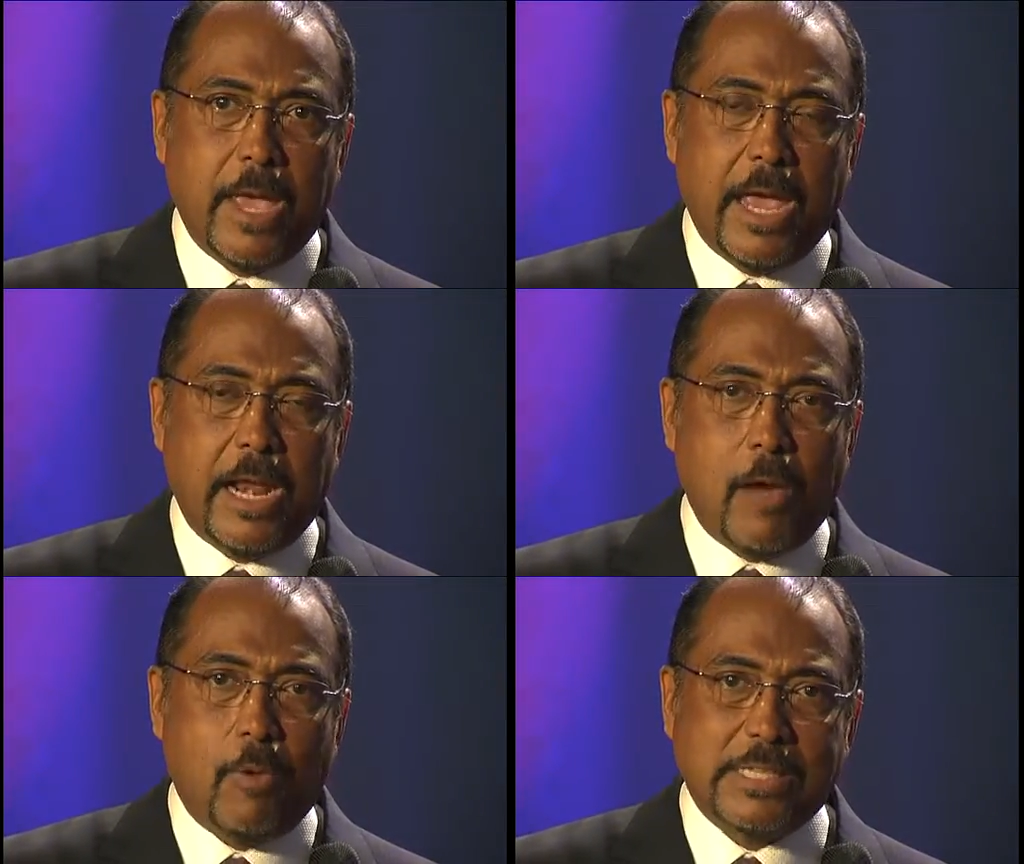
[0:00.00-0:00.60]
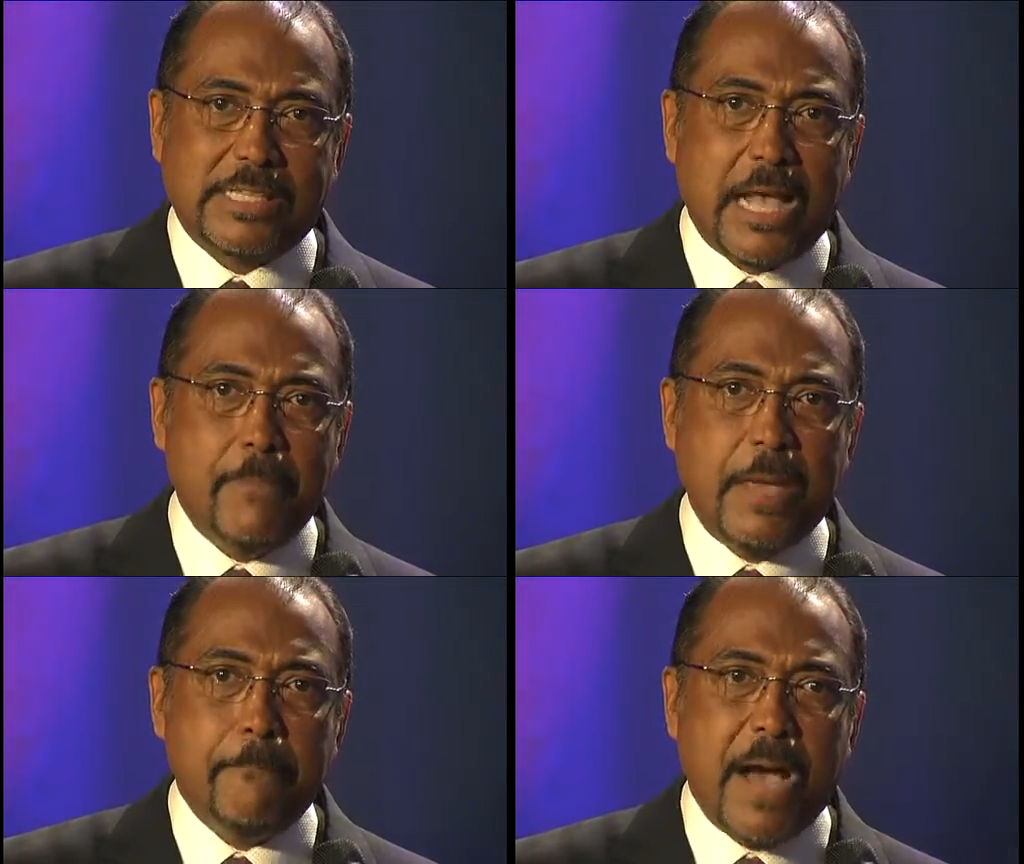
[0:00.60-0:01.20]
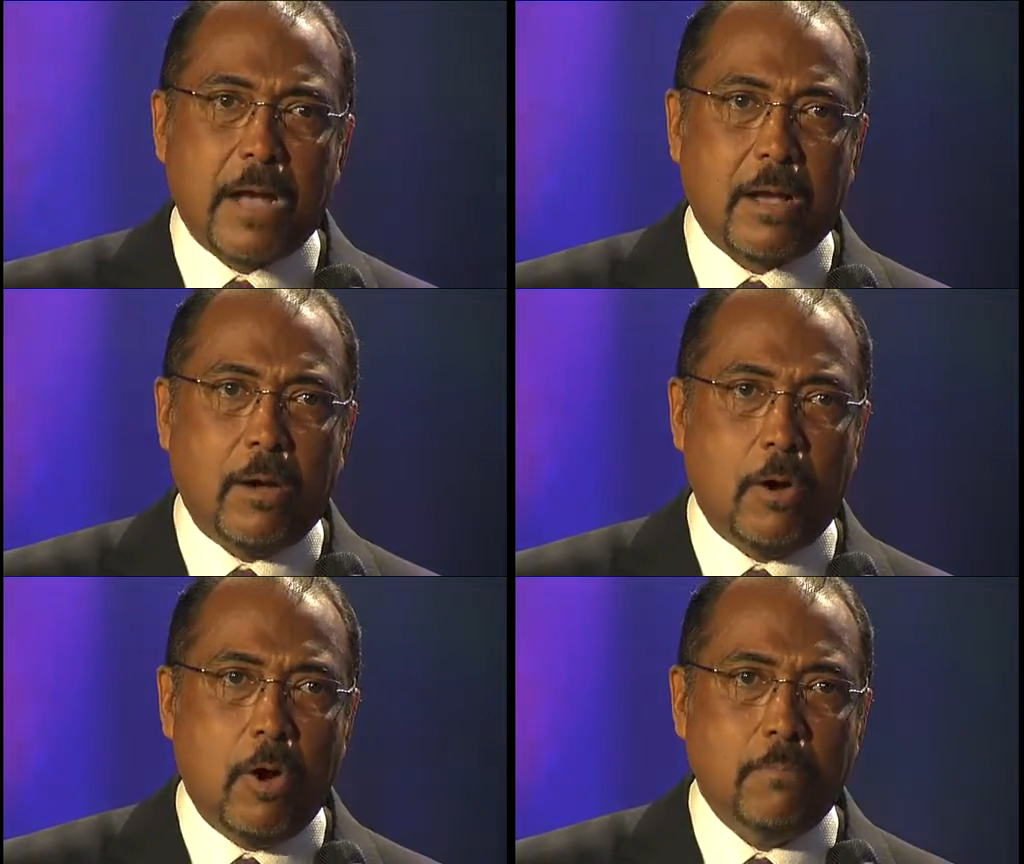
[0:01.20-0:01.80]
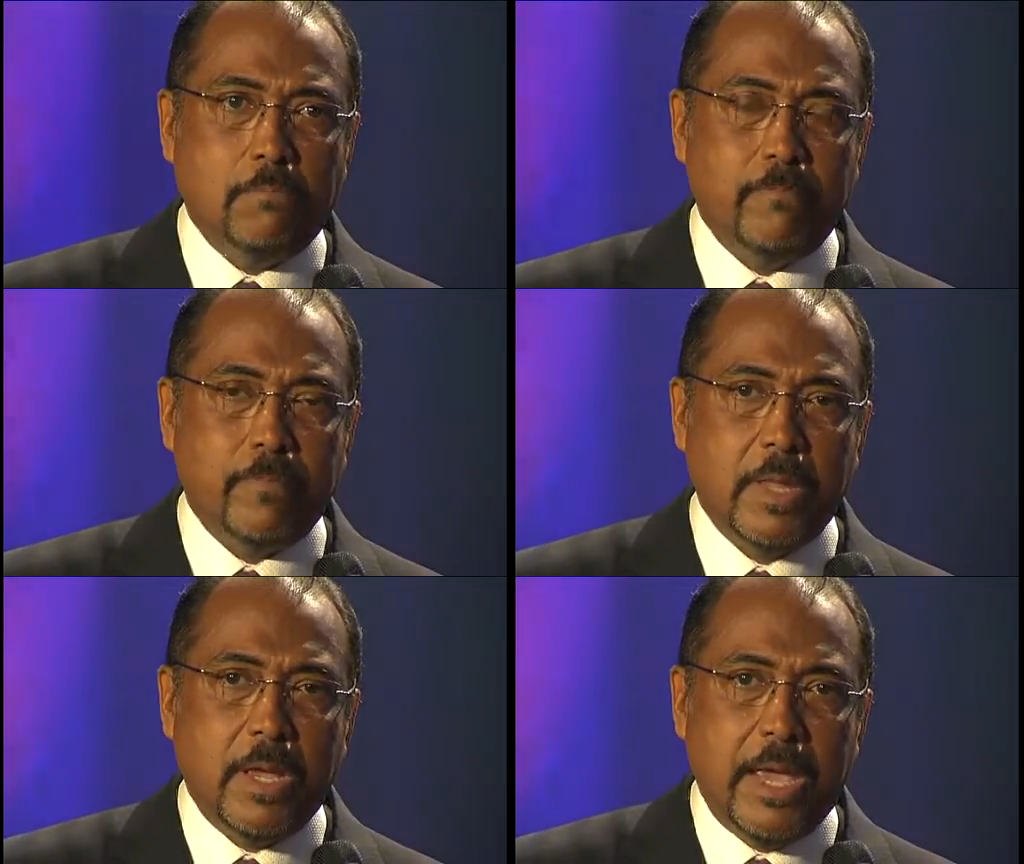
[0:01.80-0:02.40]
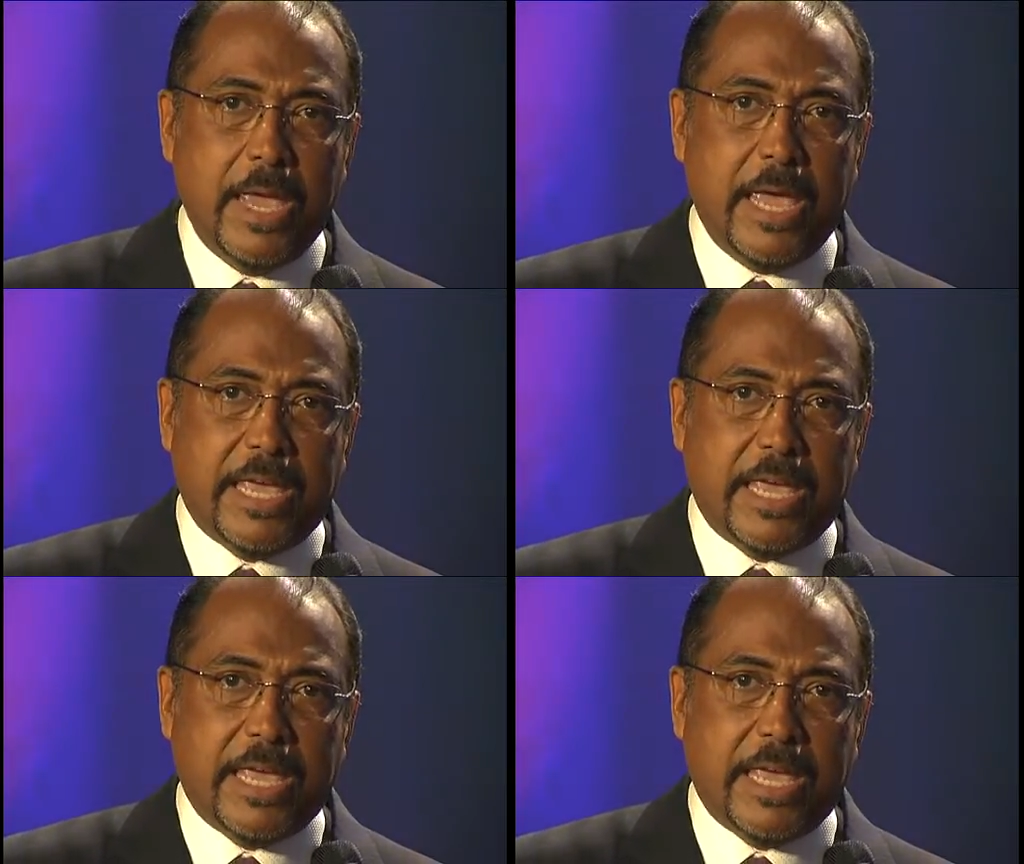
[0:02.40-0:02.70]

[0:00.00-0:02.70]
and I was coming back home he